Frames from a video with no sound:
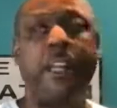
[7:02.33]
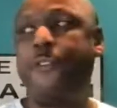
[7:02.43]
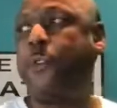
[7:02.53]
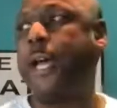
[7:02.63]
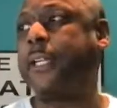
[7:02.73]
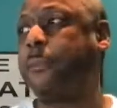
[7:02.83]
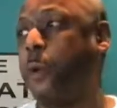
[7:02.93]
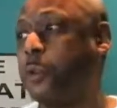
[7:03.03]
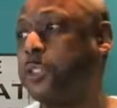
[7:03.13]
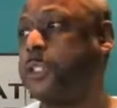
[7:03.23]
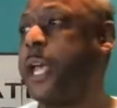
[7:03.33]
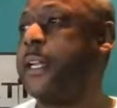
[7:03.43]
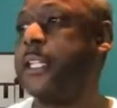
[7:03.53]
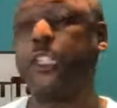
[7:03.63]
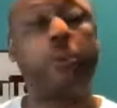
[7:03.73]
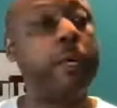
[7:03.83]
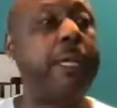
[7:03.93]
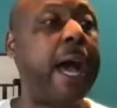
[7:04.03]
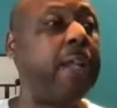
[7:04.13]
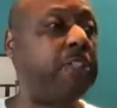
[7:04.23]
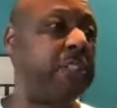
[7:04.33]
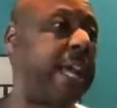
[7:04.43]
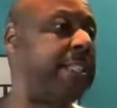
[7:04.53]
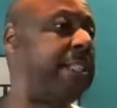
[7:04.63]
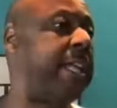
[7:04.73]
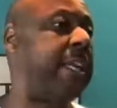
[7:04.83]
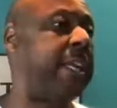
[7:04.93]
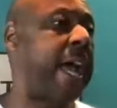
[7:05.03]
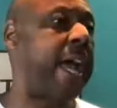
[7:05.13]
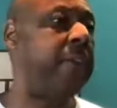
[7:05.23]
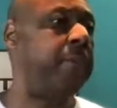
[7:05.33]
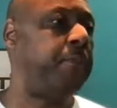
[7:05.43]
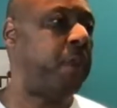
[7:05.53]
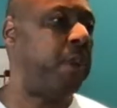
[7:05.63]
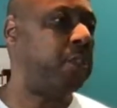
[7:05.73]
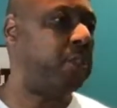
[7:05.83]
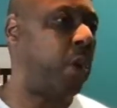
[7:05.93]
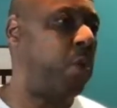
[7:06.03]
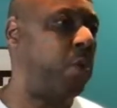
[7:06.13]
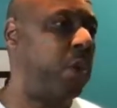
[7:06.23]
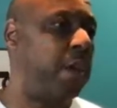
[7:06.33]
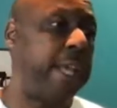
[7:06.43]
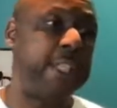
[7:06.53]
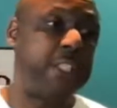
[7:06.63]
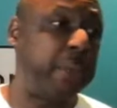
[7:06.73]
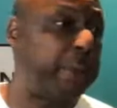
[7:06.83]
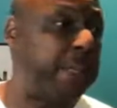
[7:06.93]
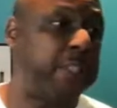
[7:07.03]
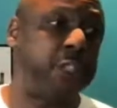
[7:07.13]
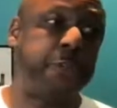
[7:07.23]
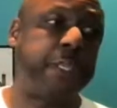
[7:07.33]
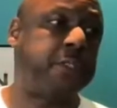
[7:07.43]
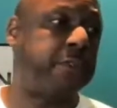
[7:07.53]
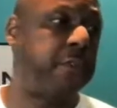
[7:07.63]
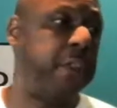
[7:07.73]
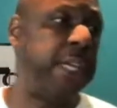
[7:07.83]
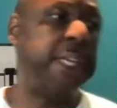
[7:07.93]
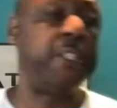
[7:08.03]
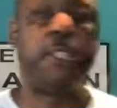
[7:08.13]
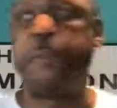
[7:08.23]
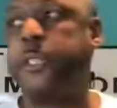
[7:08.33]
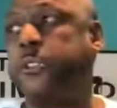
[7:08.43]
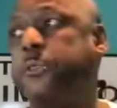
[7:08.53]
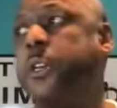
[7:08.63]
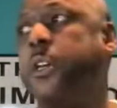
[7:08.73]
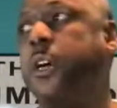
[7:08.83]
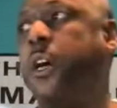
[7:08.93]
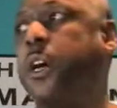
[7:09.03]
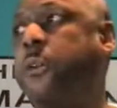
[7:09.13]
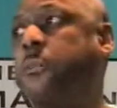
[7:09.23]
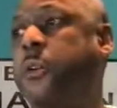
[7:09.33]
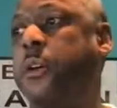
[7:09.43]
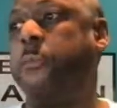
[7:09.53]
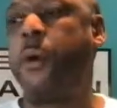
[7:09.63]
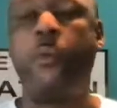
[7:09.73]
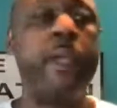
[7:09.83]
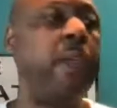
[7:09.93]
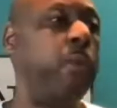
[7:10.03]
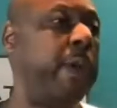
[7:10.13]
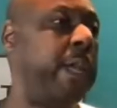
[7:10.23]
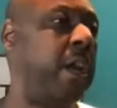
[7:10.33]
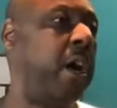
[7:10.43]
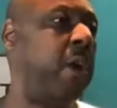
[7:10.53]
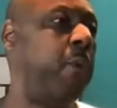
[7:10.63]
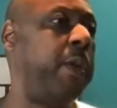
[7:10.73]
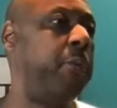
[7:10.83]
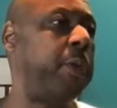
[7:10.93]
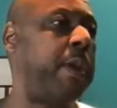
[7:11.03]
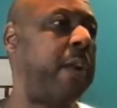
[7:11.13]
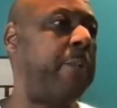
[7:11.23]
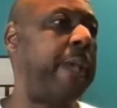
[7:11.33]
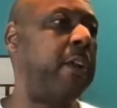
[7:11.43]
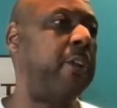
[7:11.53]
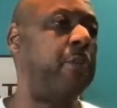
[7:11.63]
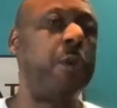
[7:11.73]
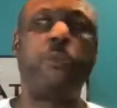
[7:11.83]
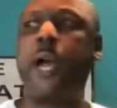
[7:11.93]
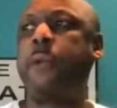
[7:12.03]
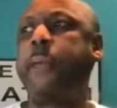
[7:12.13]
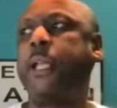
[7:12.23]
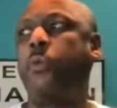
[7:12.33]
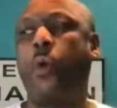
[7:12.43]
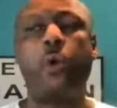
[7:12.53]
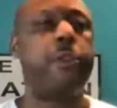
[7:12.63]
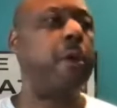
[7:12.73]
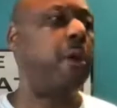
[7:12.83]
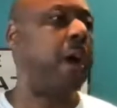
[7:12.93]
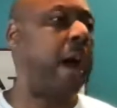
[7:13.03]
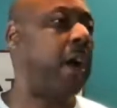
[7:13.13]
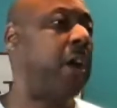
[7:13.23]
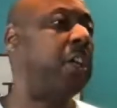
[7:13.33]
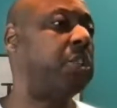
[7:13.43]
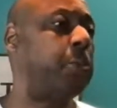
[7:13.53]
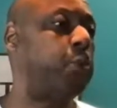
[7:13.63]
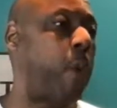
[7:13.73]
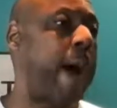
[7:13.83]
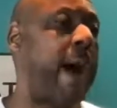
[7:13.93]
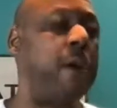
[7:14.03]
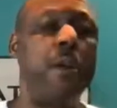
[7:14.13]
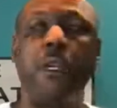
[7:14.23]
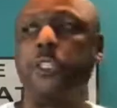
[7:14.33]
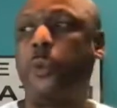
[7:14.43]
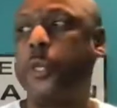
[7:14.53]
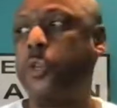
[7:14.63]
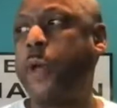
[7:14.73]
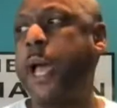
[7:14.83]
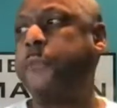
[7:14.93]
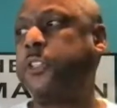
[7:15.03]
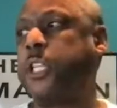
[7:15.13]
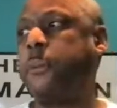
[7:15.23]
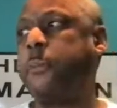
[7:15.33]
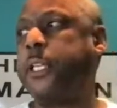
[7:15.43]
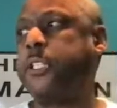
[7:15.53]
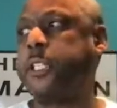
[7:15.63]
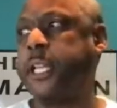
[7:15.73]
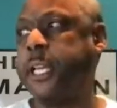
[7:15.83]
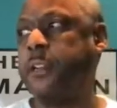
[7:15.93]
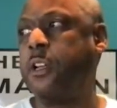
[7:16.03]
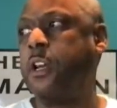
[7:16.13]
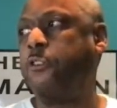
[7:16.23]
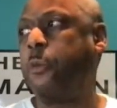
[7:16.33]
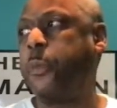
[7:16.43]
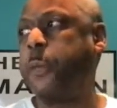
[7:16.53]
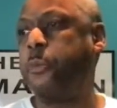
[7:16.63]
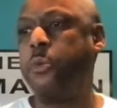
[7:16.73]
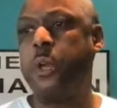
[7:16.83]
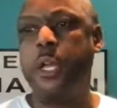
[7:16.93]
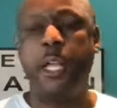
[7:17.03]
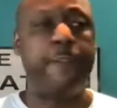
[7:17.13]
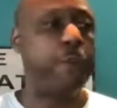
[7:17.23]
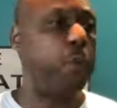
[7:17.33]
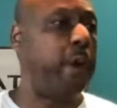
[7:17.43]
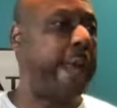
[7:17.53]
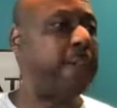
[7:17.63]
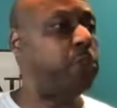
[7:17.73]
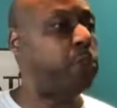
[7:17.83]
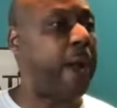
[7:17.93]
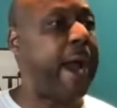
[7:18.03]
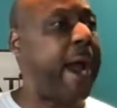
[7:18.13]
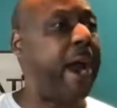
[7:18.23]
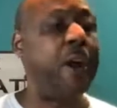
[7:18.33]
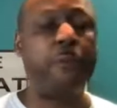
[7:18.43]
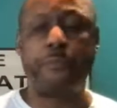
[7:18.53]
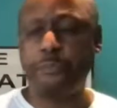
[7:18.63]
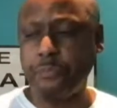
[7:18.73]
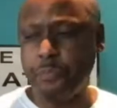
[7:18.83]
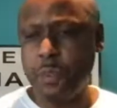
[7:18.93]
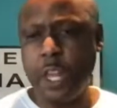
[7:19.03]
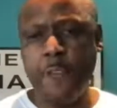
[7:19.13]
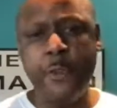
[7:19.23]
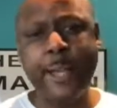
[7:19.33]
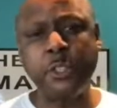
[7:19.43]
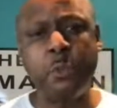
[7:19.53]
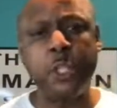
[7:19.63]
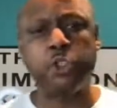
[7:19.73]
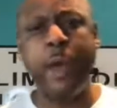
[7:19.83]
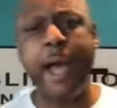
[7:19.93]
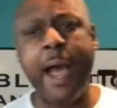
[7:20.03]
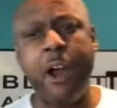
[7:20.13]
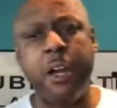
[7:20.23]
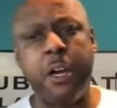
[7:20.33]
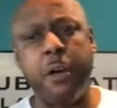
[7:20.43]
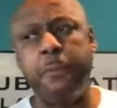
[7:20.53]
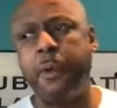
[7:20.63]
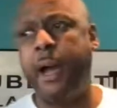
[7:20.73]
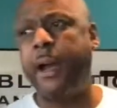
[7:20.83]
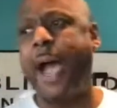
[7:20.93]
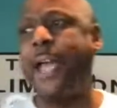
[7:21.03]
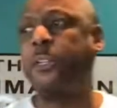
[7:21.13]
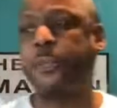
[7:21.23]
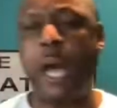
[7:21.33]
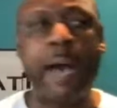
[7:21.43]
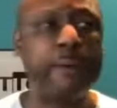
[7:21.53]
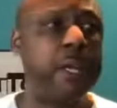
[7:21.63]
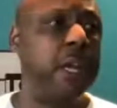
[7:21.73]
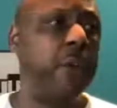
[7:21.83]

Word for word: If you like to purchase that, it's $20, it's $19.99. So, yes, shipping is expensive. It is expensive. Um, but we we uh we, we try to make it a, we try to make it worth our customers' while. So we do have a sublimation kit for people if you want to actually try our if you actually want to try our um our items out.